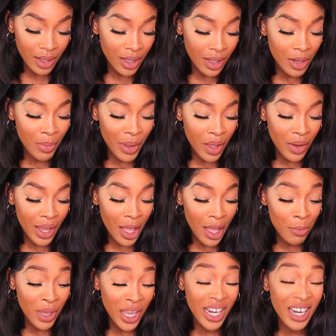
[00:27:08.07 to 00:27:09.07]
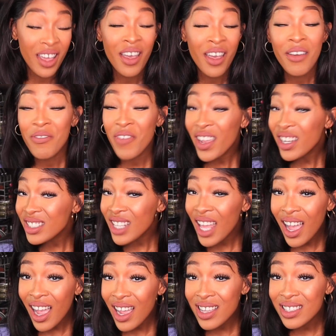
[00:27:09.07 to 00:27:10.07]
about how being
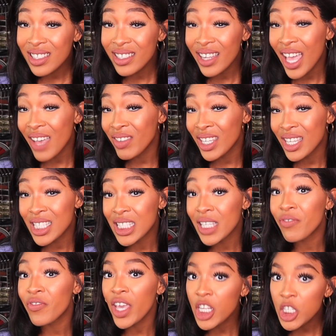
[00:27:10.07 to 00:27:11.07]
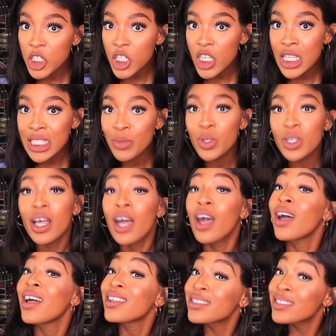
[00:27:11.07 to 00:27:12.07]
fetishized and having these fetishes will
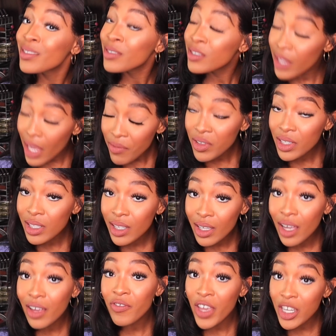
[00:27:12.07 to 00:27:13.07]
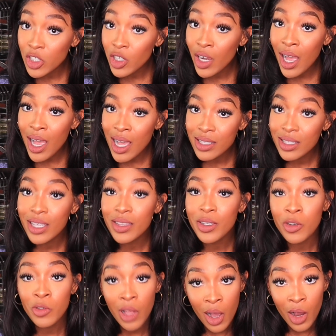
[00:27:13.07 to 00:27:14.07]
definitely affect you guys in
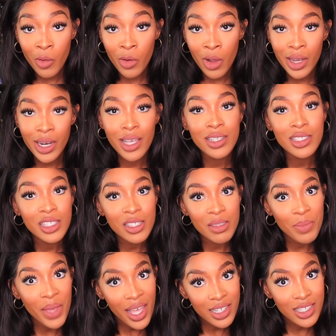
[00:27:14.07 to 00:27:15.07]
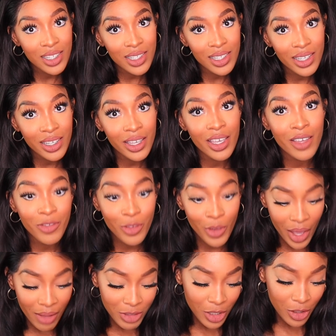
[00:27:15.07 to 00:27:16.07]
the long run, especially if you
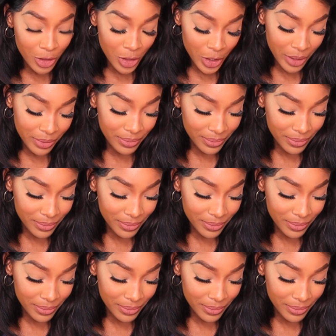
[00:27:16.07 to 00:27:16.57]
have children.